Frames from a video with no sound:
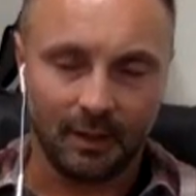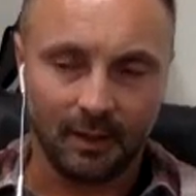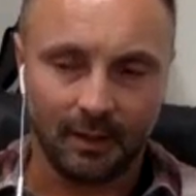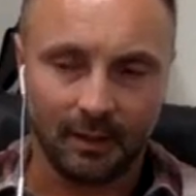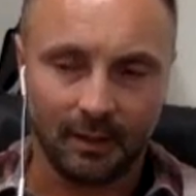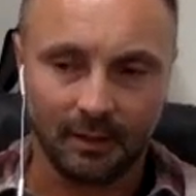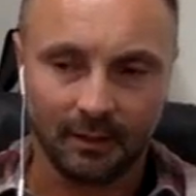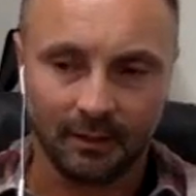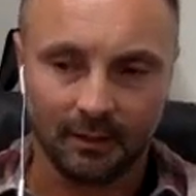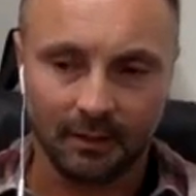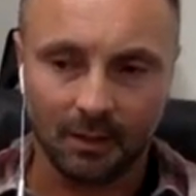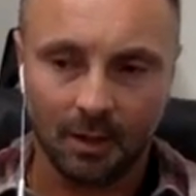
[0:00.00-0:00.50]

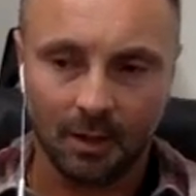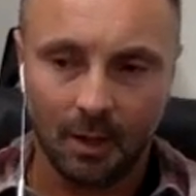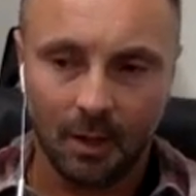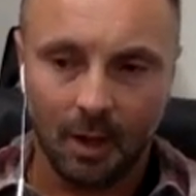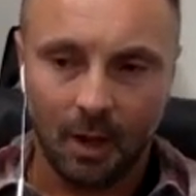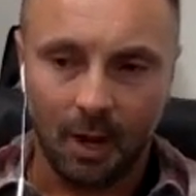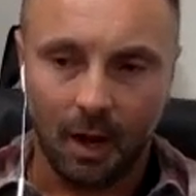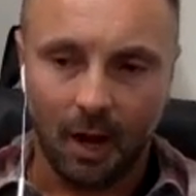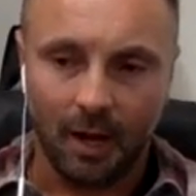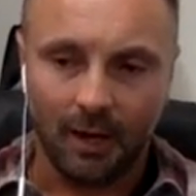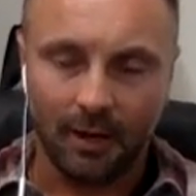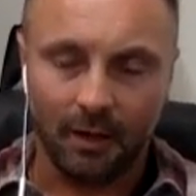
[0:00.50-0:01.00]
is
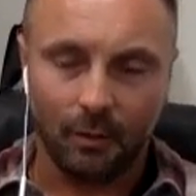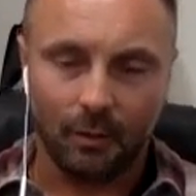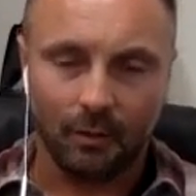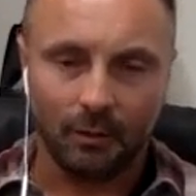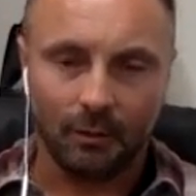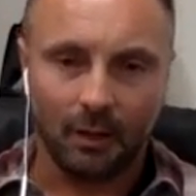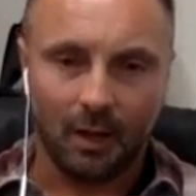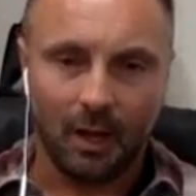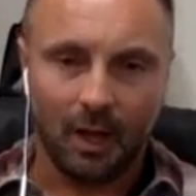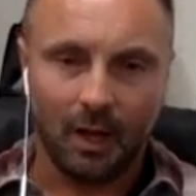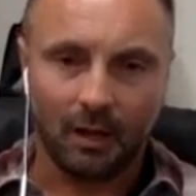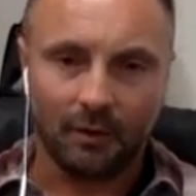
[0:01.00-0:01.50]
I know a
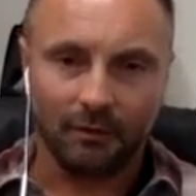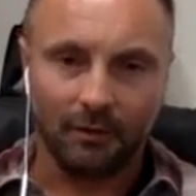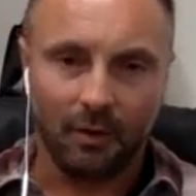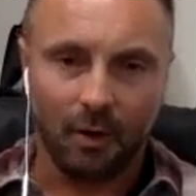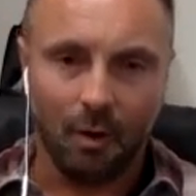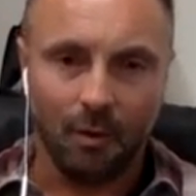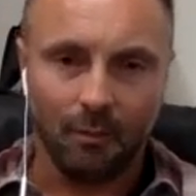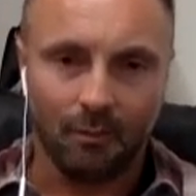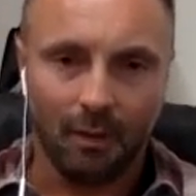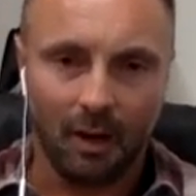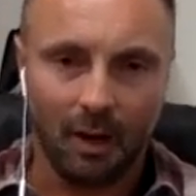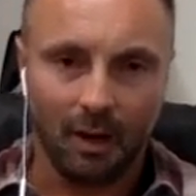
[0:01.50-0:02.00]
lot of
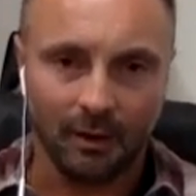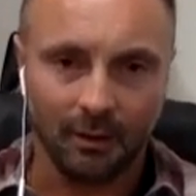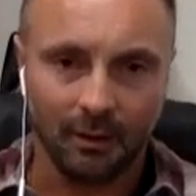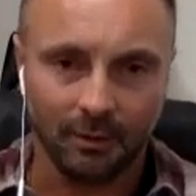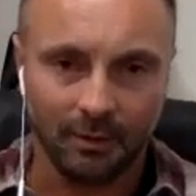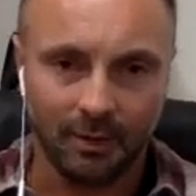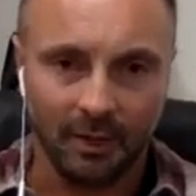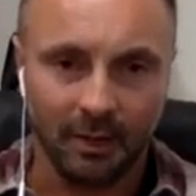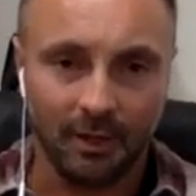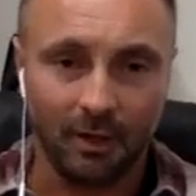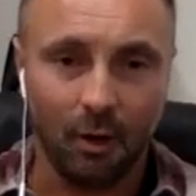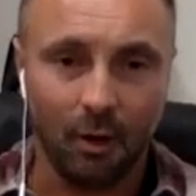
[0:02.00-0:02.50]
home buyers,
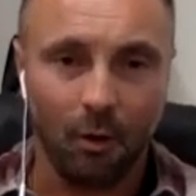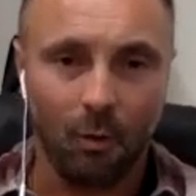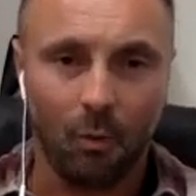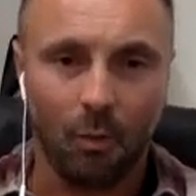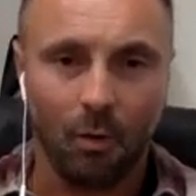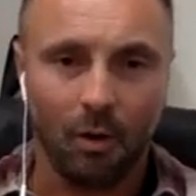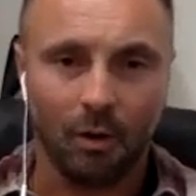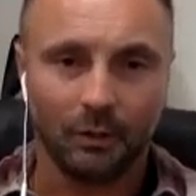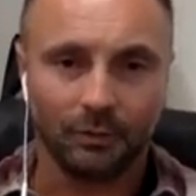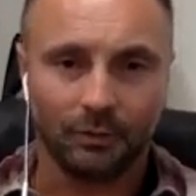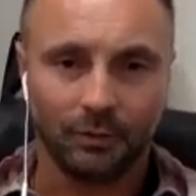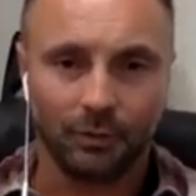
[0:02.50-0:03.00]
they don't
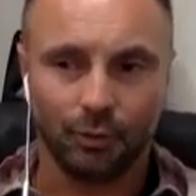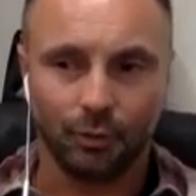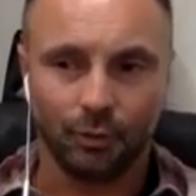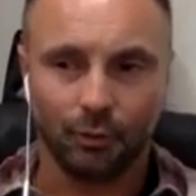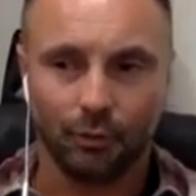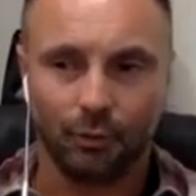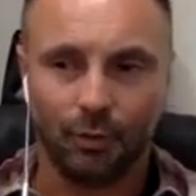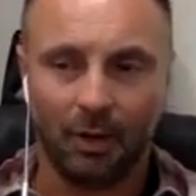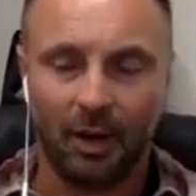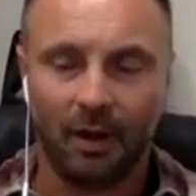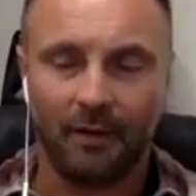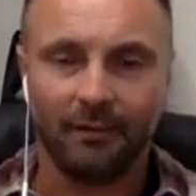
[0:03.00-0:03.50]
want
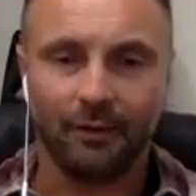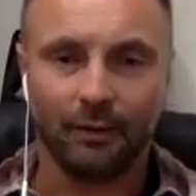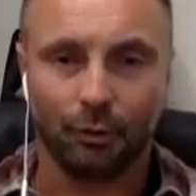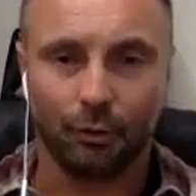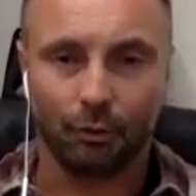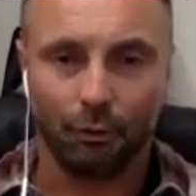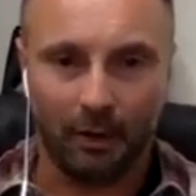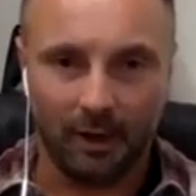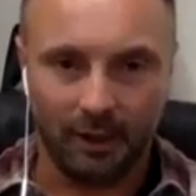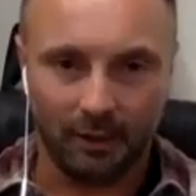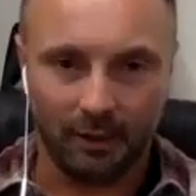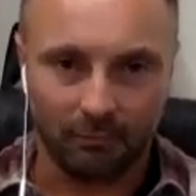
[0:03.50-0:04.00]
to have their
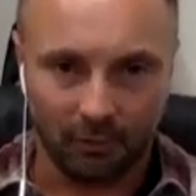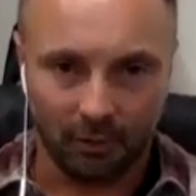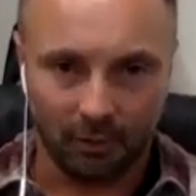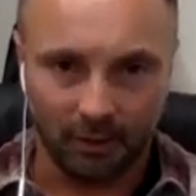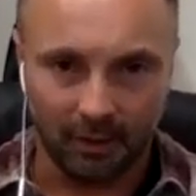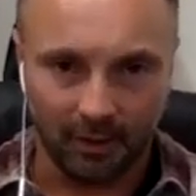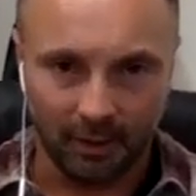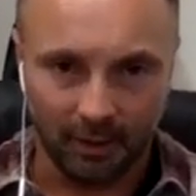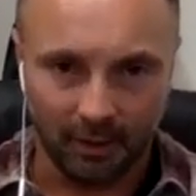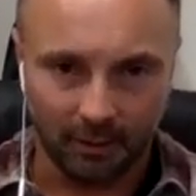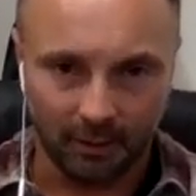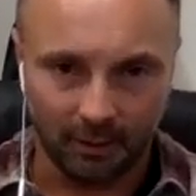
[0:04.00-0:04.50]
credit
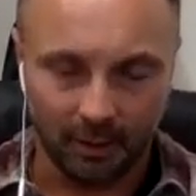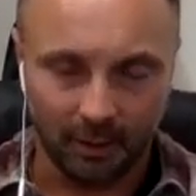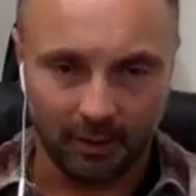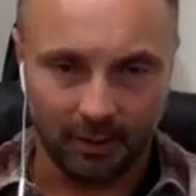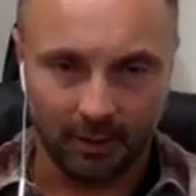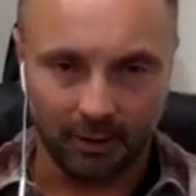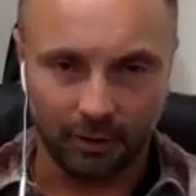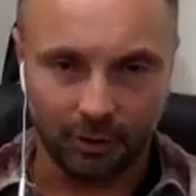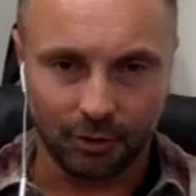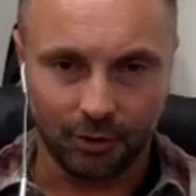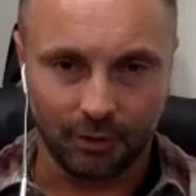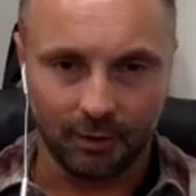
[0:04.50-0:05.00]
run
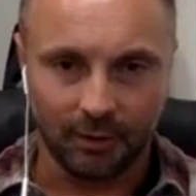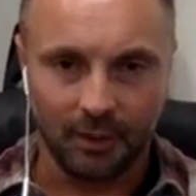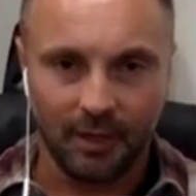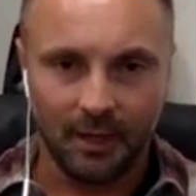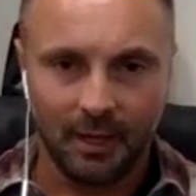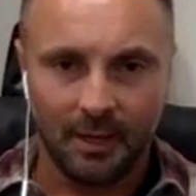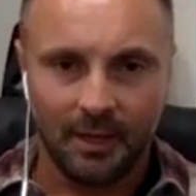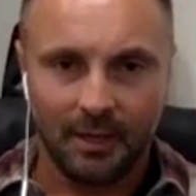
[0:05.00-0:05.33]
initially.